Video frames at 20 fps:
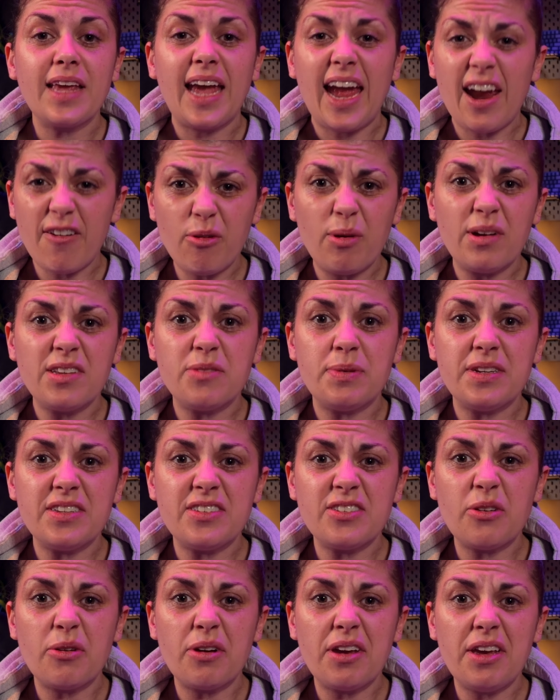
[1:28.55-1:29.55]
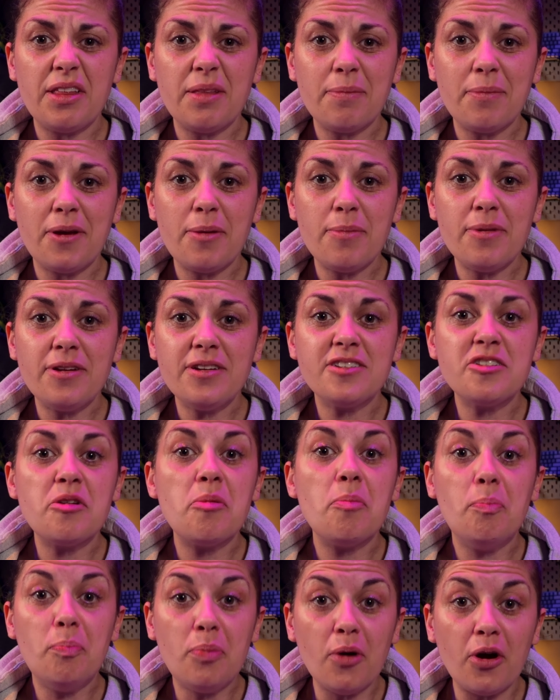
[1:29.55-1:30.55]
Everyone's a bit soggy at the moment,
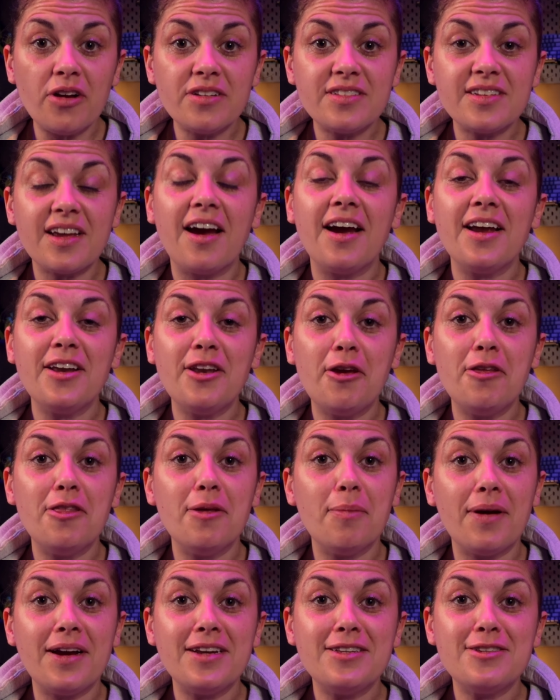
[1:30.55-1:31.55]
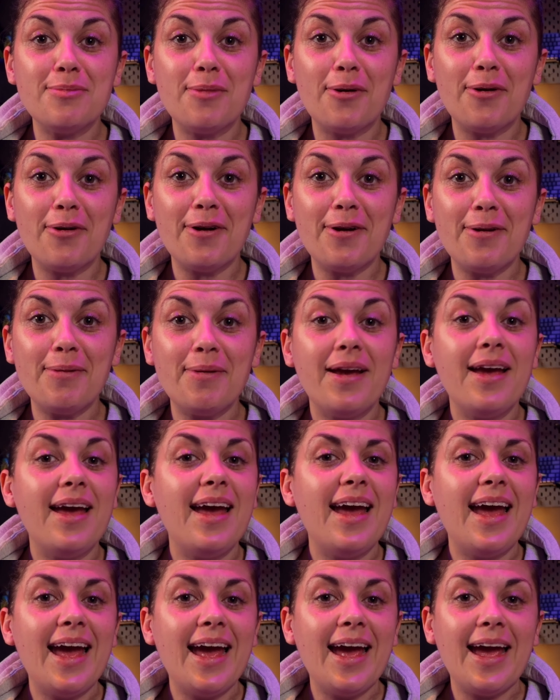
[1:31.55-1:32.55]
but I know that by tomorrow
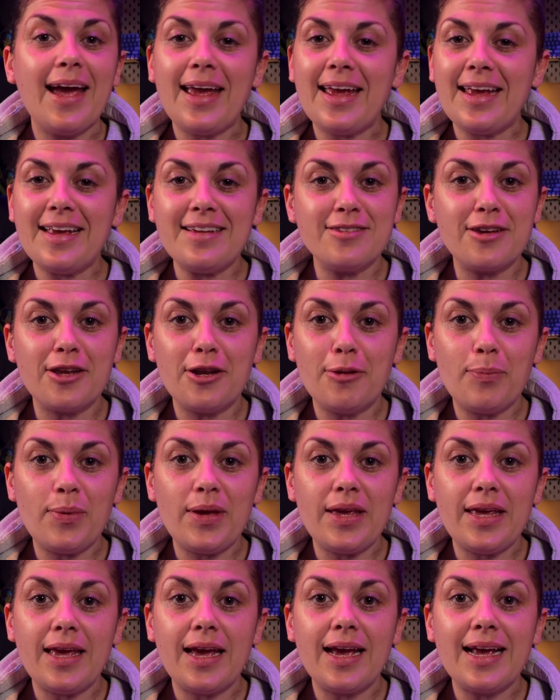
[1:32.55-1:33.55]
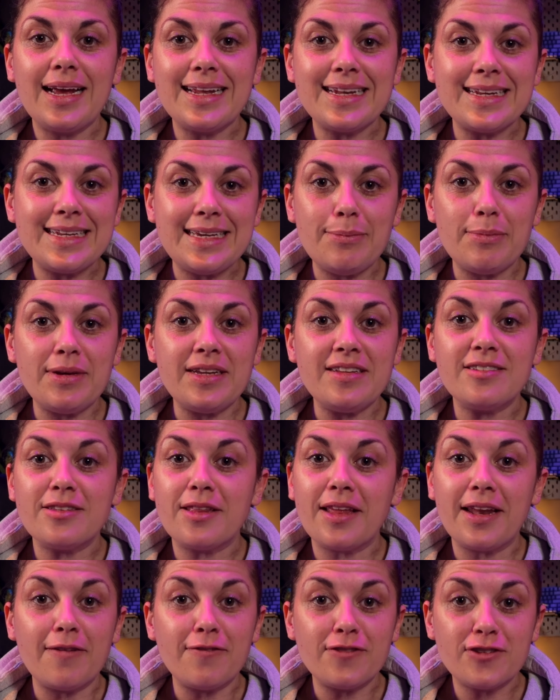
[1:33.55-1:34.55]
it is going to be gleaming. So
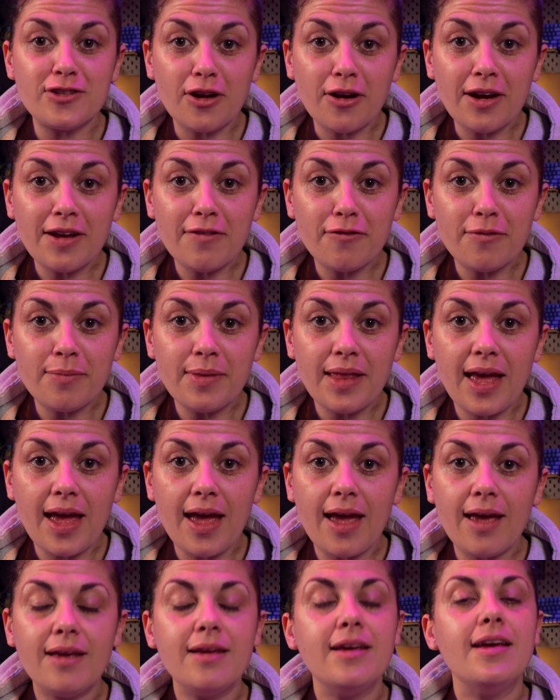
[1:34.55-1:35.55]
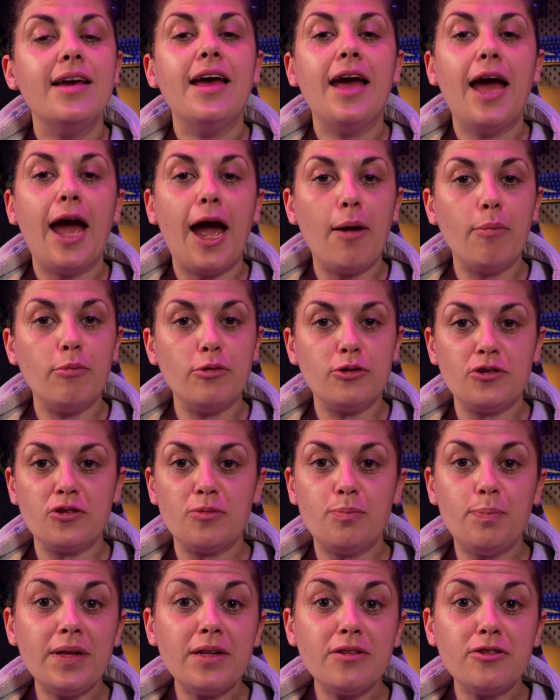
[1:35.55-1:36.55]
then I've started from there, and we'll
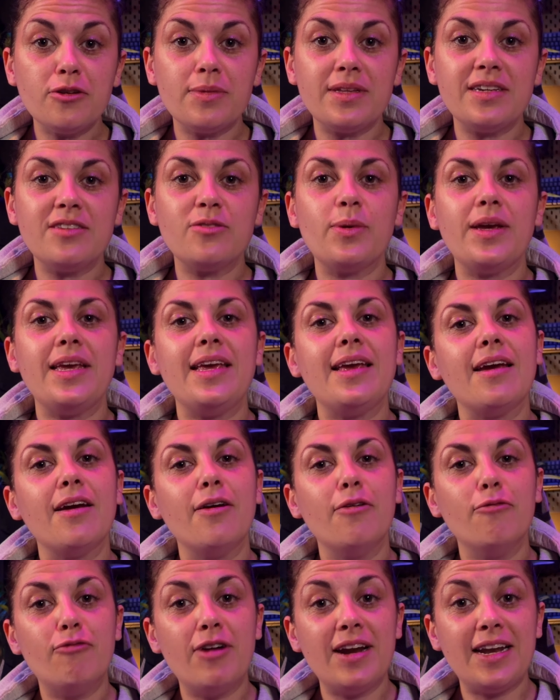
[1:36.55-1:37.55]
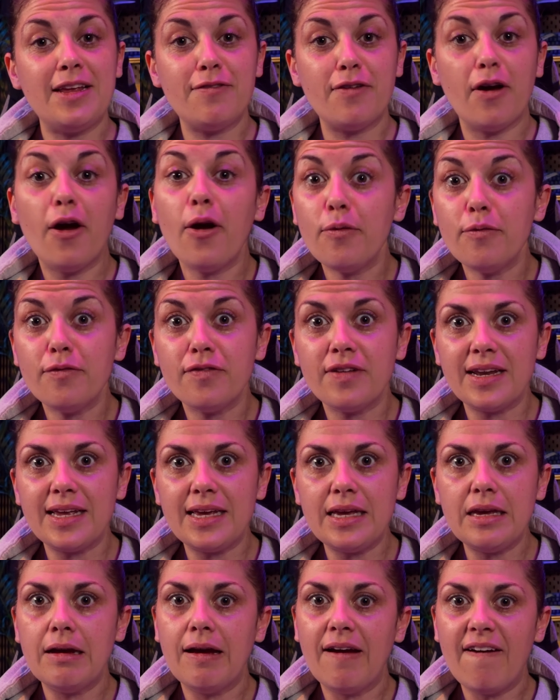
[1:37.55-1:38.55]
just build up this week, ready for
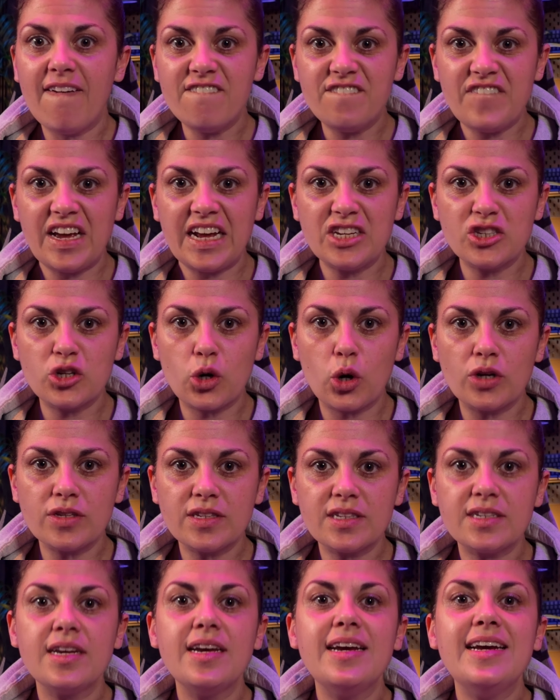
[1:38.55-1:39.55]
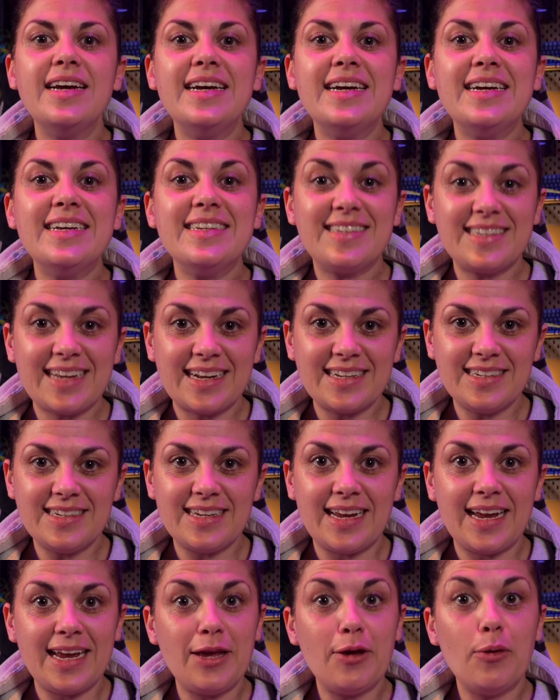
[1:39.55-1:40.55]
hopefully, fingers crossed,
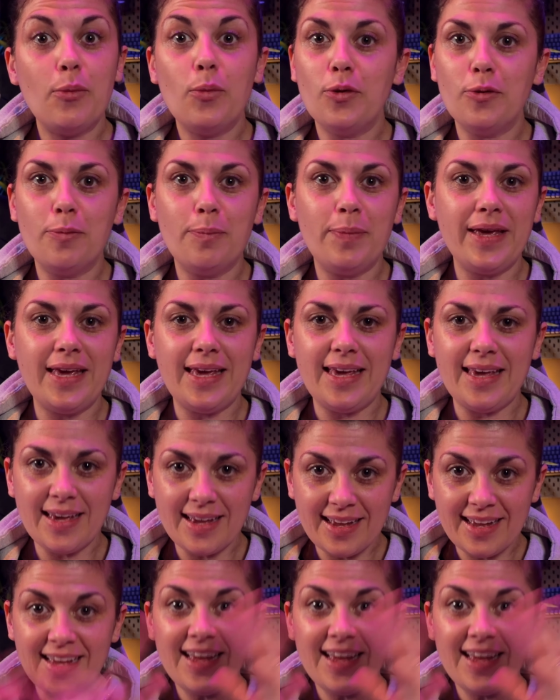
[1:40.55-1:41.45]
Saturday will be